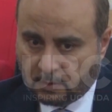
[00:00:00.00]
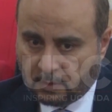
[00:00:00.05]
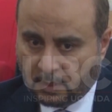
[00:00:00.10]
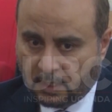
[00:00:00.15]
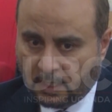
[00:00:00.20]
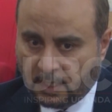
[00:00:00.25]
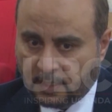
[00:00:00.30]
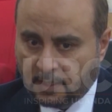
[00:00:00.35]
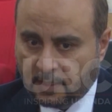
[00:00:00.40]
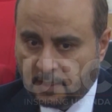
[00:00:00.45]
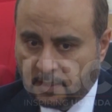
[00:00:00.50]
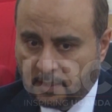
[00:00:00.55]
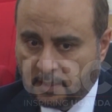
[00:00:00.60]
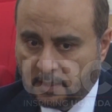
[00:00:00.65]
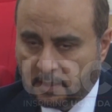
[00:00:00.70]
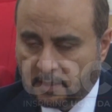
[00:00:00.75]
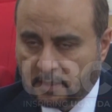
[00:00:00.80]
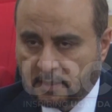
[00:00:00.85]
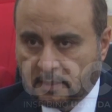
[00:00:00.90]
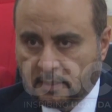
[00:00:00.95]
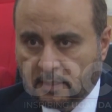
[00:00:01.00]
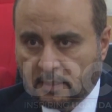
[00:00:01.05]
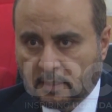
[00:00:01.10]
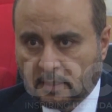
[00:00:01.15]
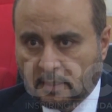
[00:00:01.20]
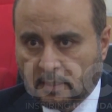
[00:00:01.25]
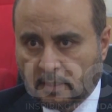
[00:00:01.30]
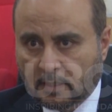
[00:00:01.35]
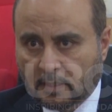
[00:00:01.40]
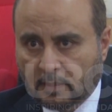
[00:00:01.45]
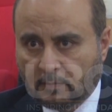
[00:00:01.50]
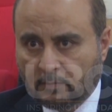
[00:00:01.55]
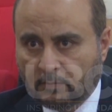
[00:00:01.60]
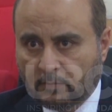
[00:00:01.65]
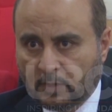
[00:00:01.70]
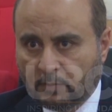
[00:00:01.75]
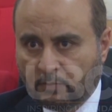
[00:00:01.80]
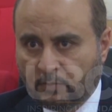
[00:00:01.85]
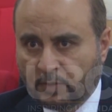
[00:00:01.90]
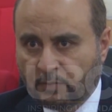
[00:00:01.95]
Any
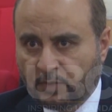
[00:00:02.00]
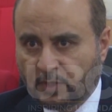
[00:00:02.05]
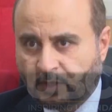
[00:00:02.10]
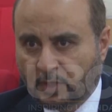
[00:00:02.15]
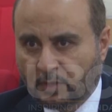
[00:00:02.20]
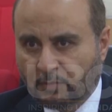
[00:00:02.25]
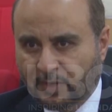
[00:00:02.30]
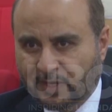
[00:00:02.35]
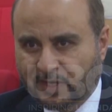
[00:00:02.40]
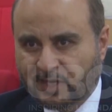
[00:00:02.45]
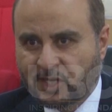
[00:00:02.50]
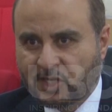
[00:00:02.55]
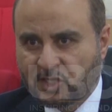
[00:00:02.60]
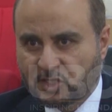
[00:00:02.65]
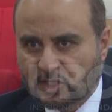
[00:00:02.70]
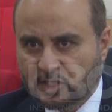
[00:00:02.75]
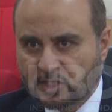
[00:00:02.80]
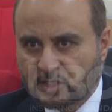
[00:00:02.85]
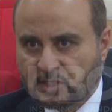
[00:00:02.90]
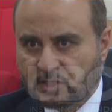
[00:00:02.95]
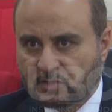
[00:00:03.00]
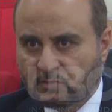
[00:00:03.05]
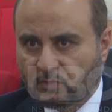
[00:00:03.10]
maybe complications